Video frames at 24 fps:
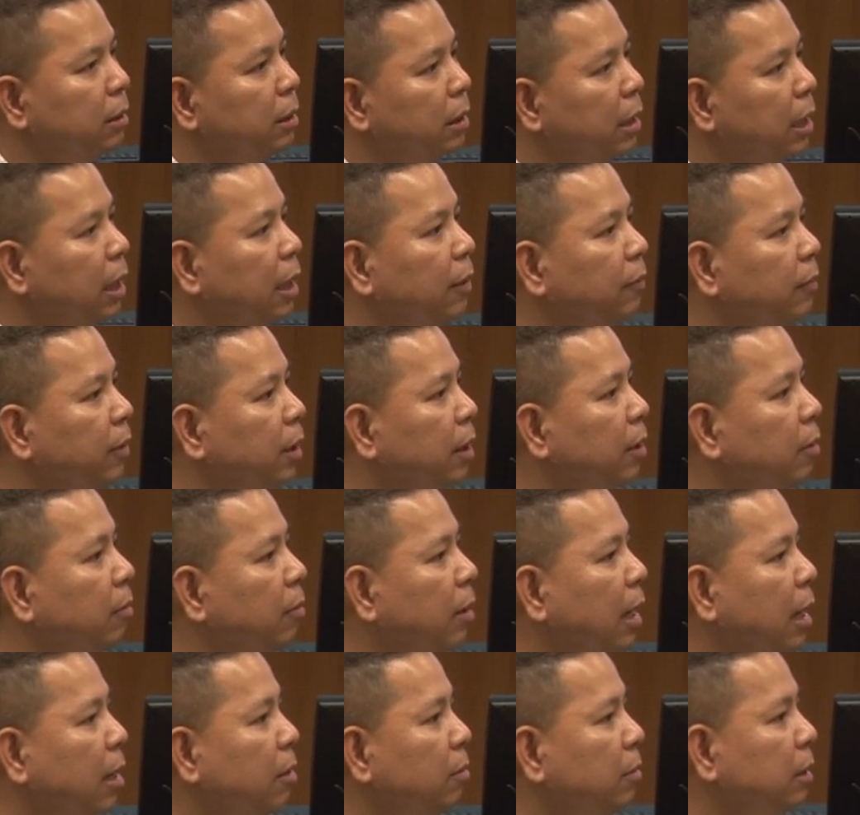they're hovering
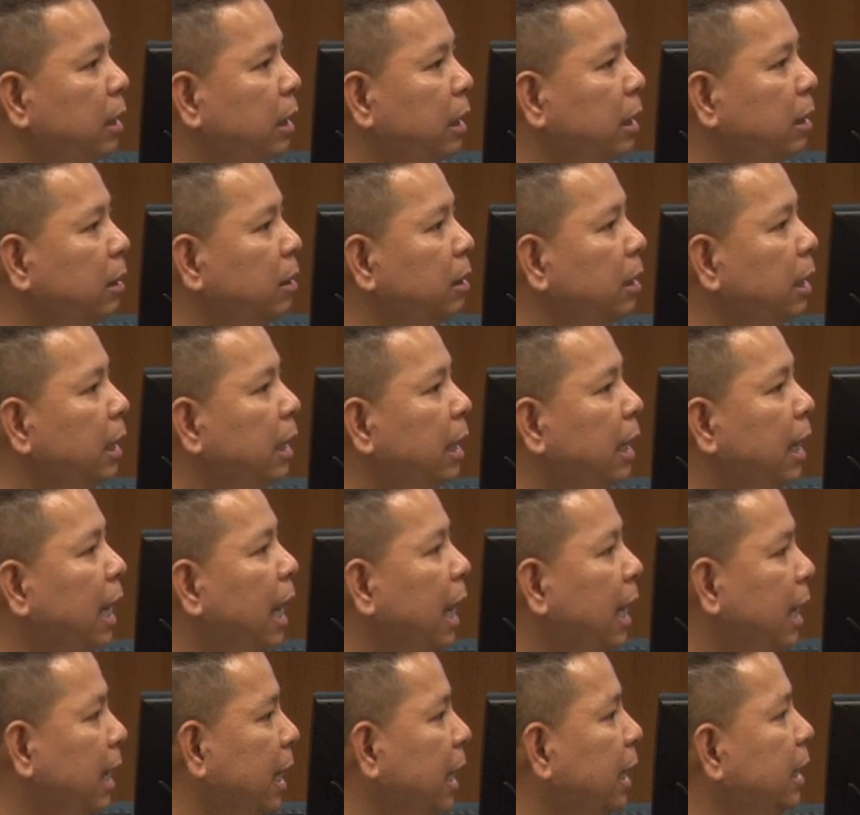around the
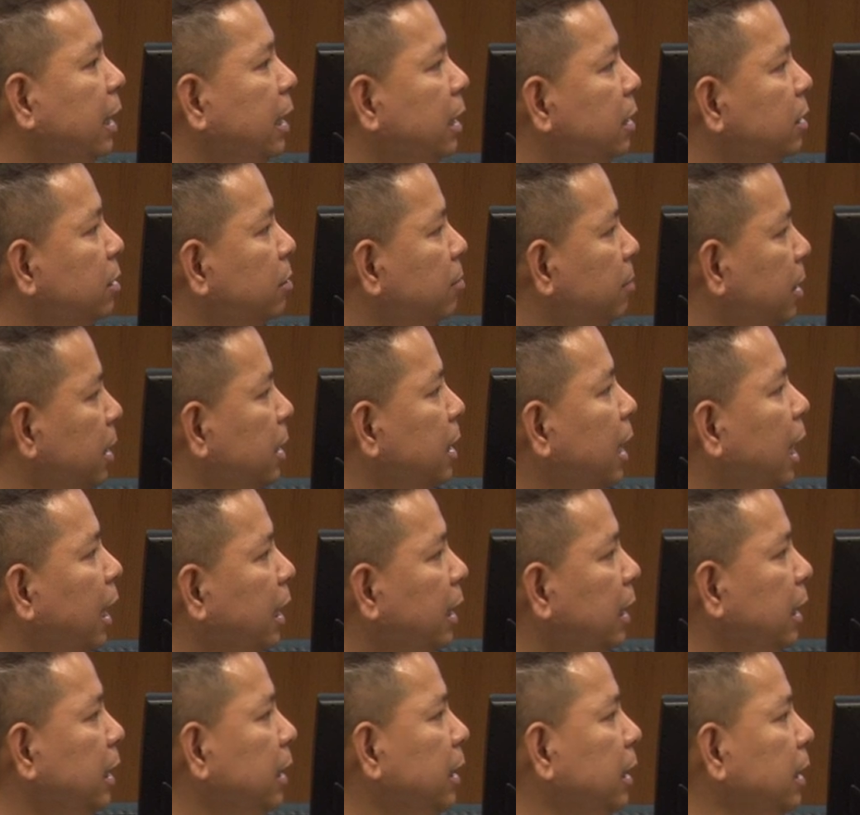high 80s to mid
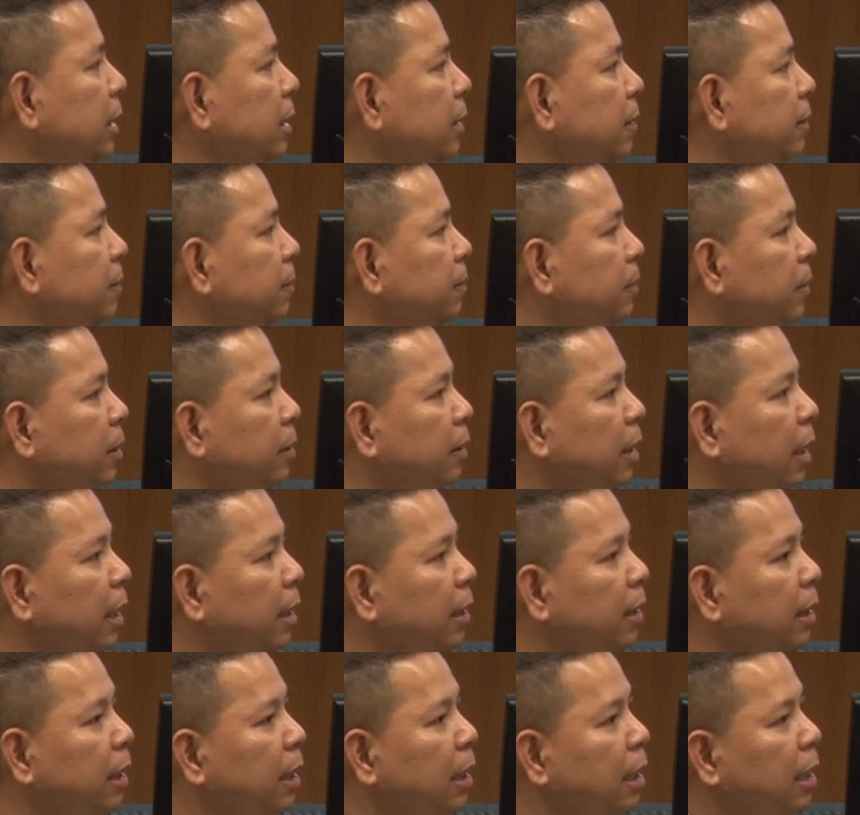90,
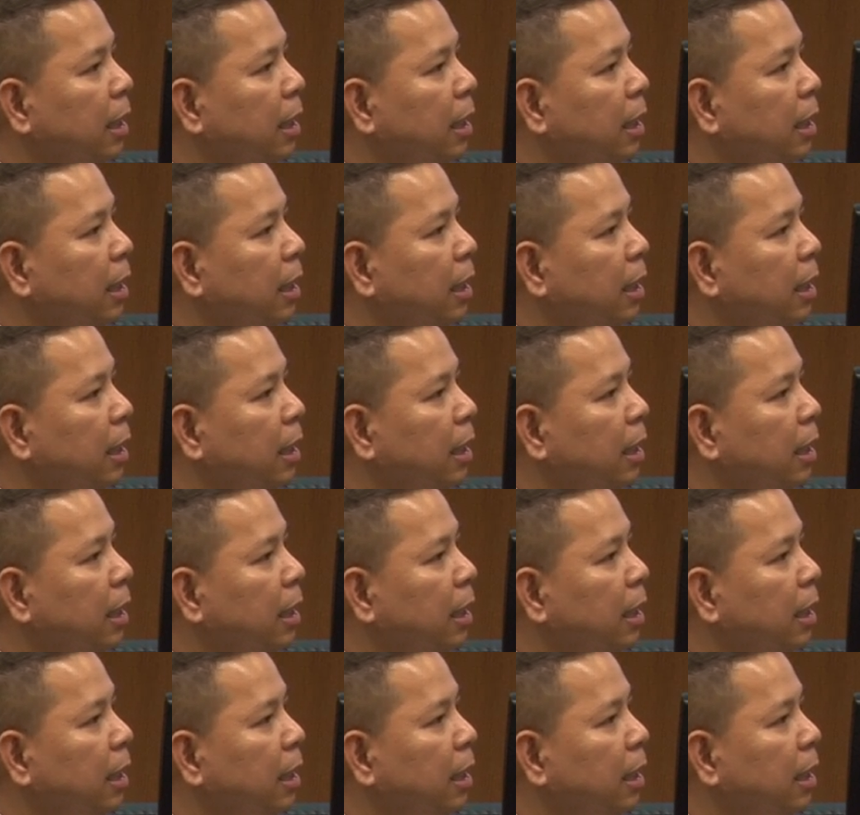okay?